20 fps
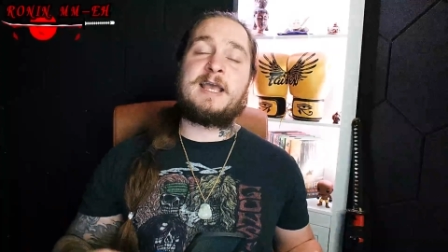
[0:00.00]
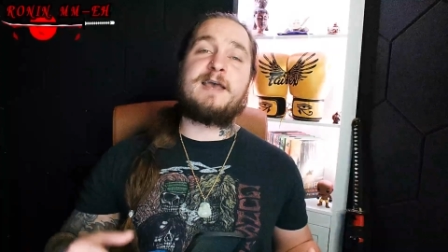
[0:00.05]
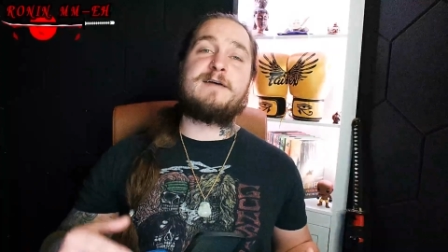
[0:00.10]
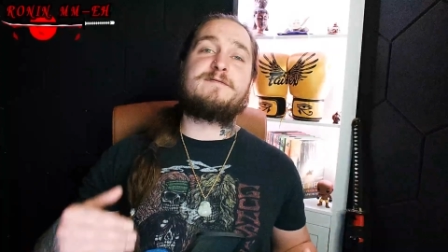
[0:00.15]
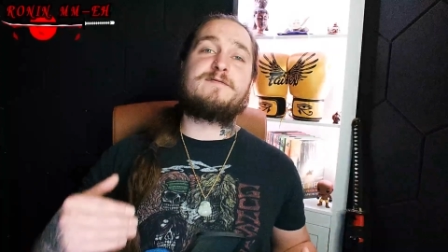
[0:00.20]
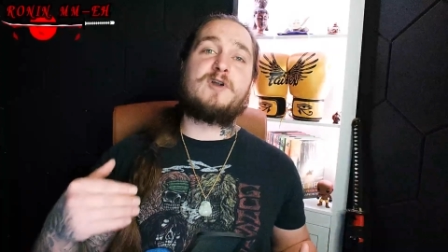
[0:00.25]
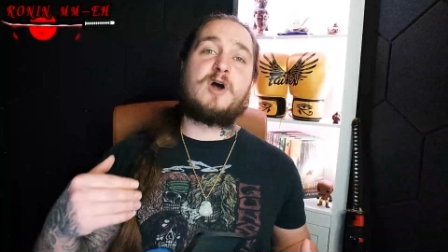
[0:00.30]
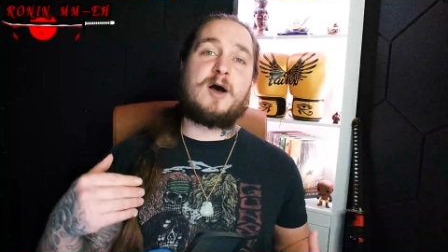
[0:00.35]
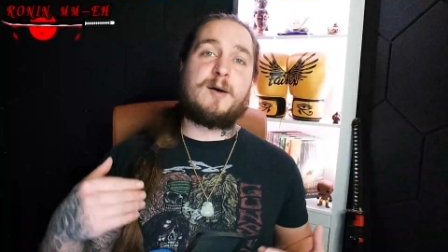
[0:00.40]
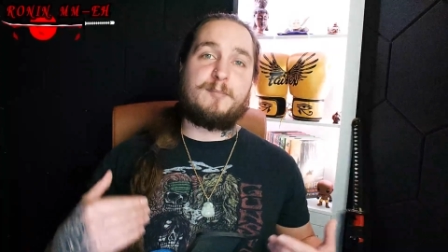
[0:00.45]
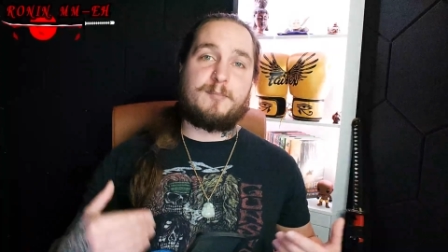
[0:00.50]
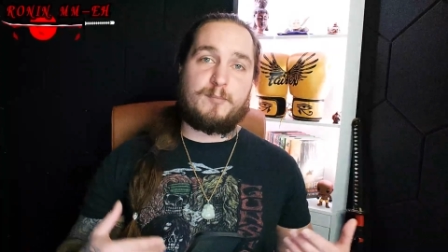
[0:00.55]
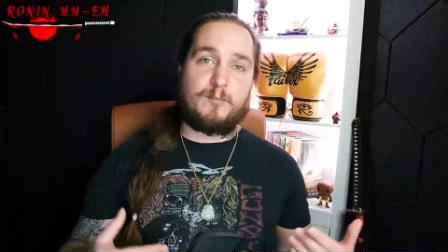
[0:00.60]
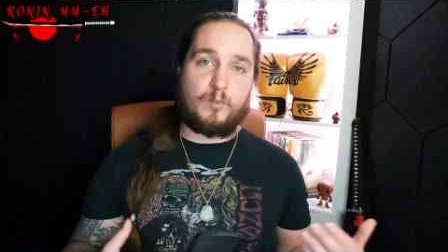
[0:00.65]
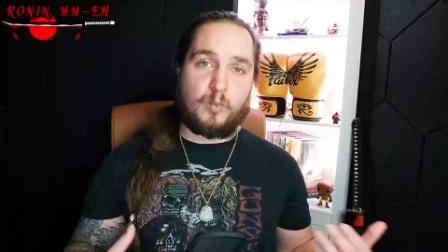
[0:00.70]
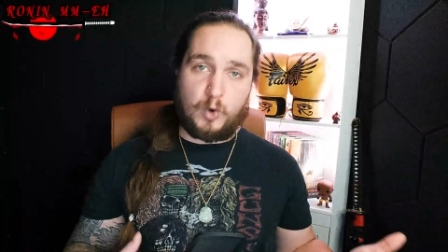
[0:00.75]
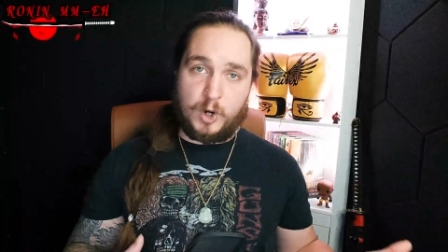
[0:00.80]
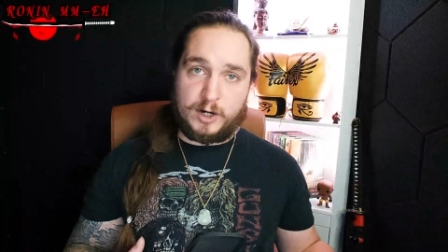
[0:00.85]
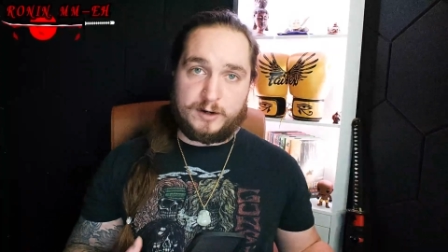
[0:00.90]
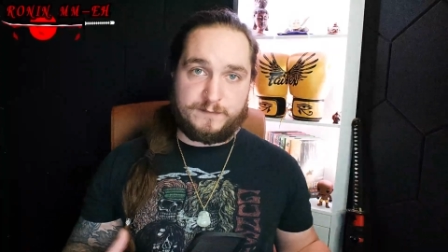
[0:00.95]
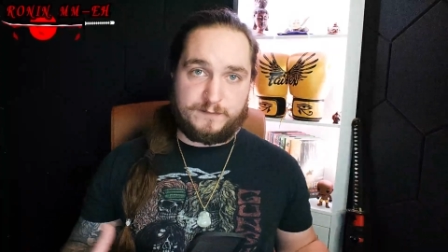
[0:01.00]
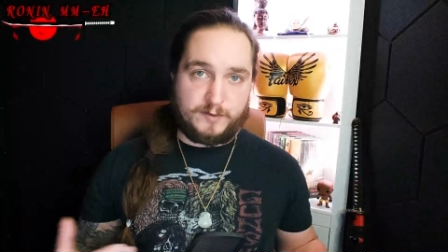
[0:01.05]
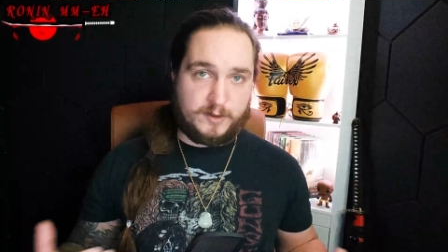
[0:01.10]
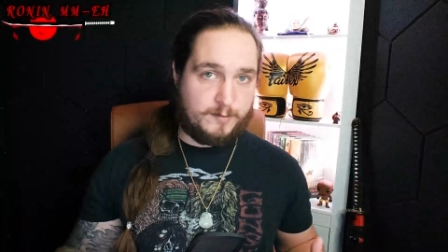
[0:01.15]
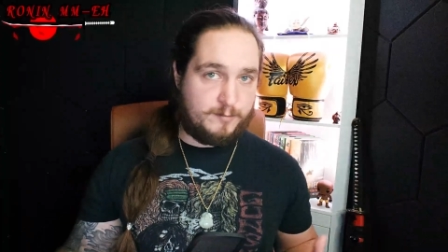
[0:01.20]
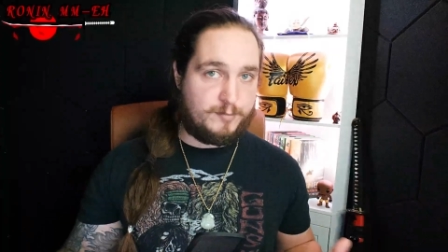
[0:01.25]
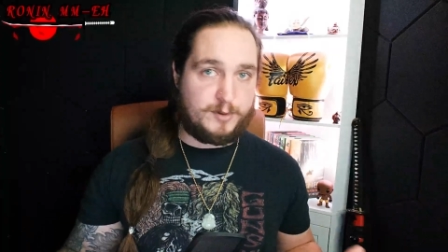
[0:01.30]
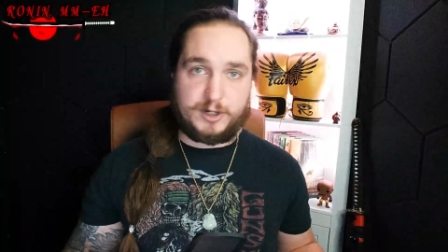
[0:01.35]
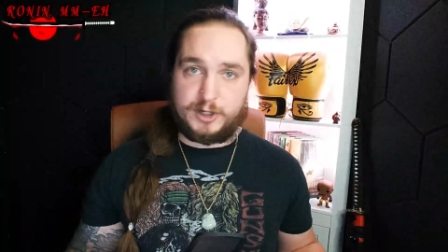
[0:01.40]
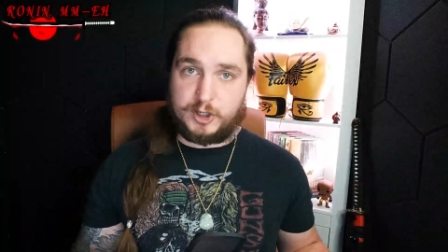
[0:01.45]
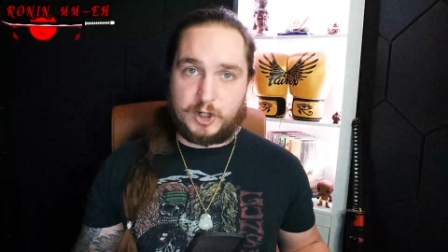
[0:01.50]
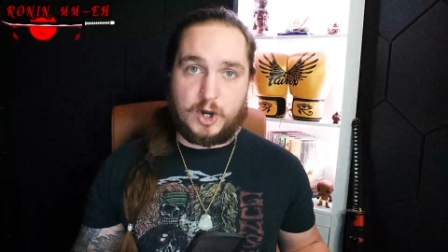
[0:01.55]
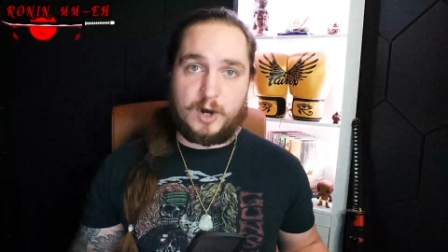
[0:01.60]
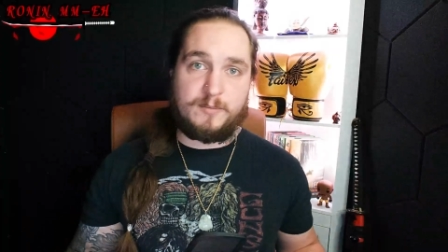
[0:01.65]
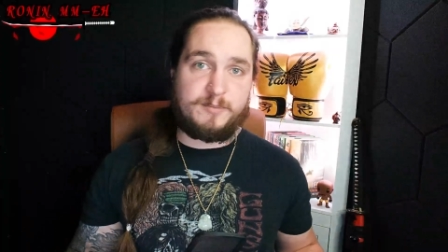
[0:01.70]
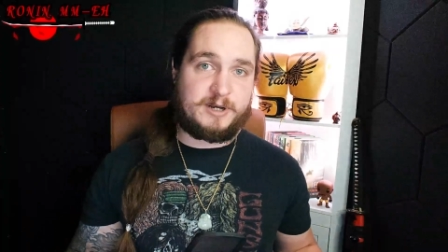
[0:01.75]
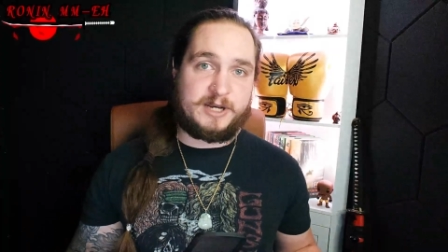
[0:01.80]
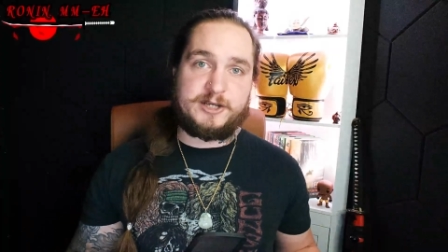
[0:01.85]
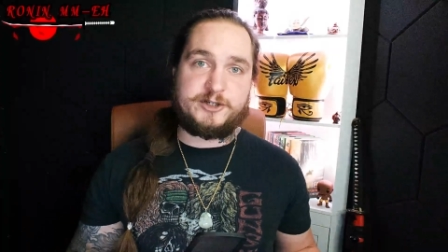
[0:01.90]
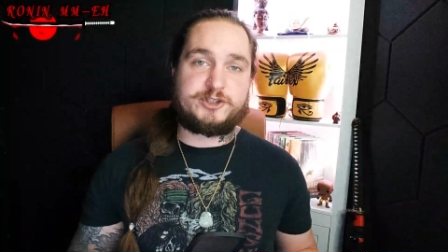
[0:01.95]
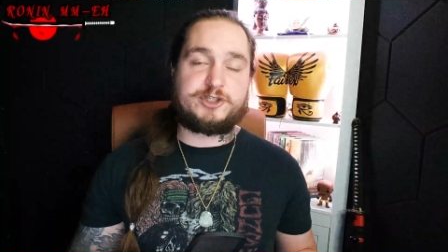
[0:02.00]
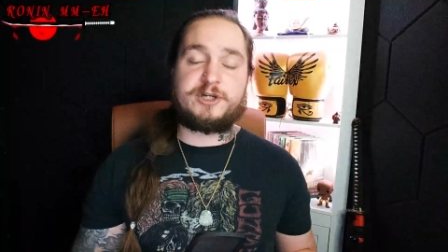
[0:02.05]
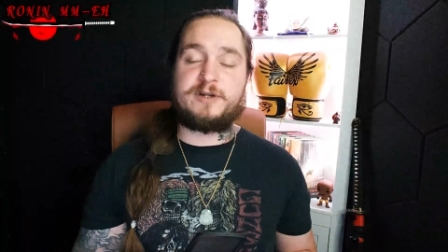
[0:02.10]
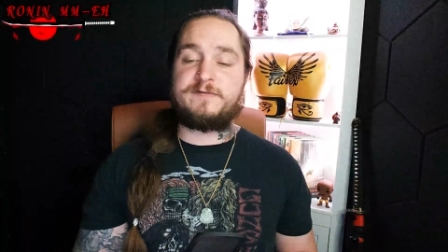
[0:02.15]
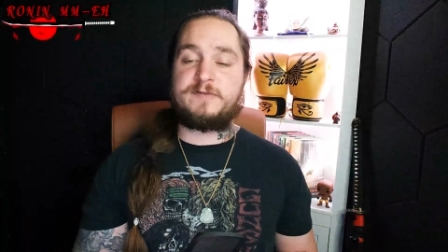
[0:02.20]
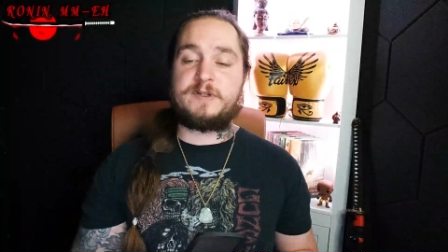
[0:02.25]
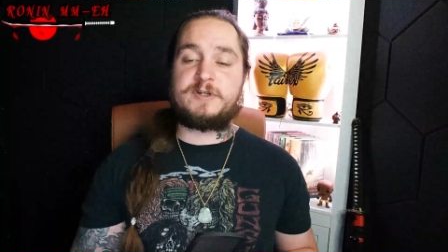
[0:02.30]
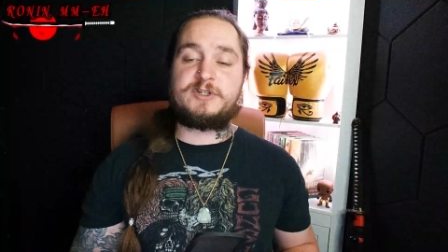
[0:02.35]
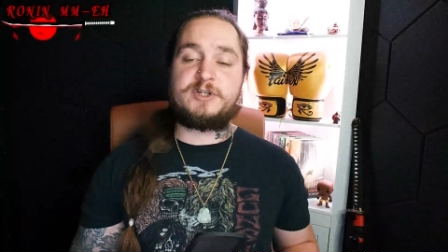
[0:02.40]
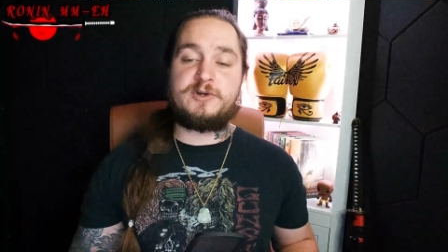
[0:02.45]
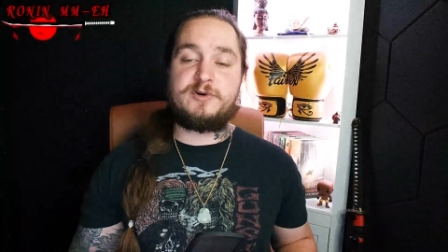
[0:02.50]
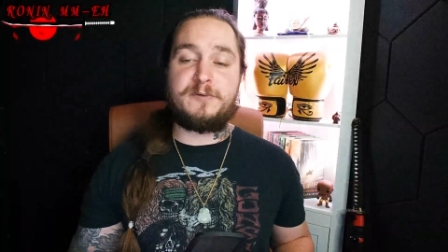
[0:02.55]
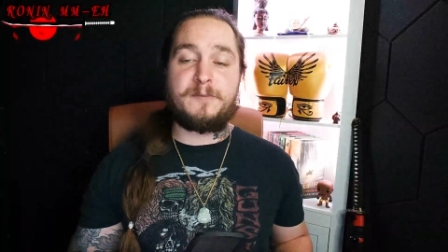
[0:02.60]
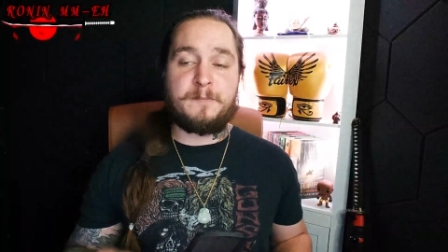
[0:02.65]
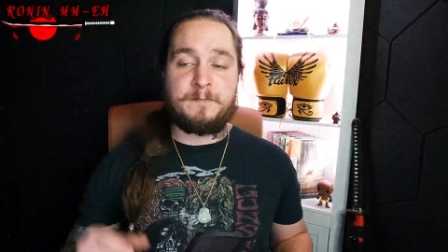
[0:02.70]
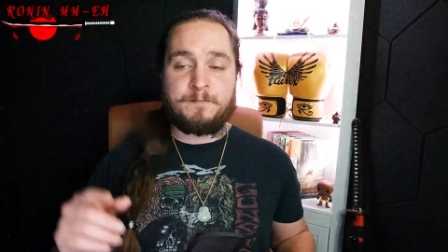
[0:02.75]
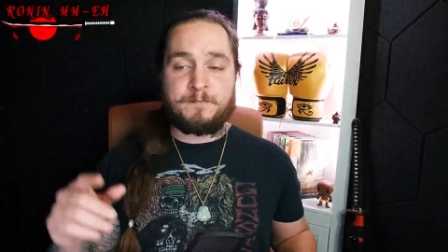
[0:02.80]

if not one of them, but a combination of the two.